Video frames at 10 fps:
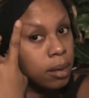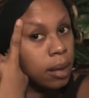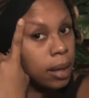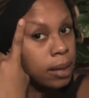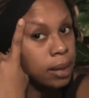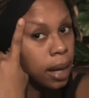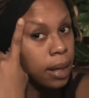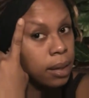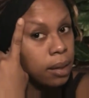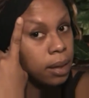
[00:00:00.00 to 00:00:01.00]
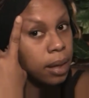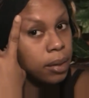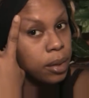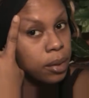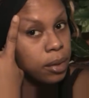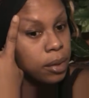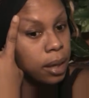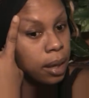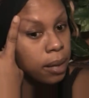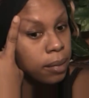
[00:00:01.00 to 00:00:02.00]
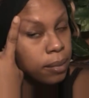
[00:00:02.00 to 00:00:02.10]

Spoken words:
and tight look there to your skin.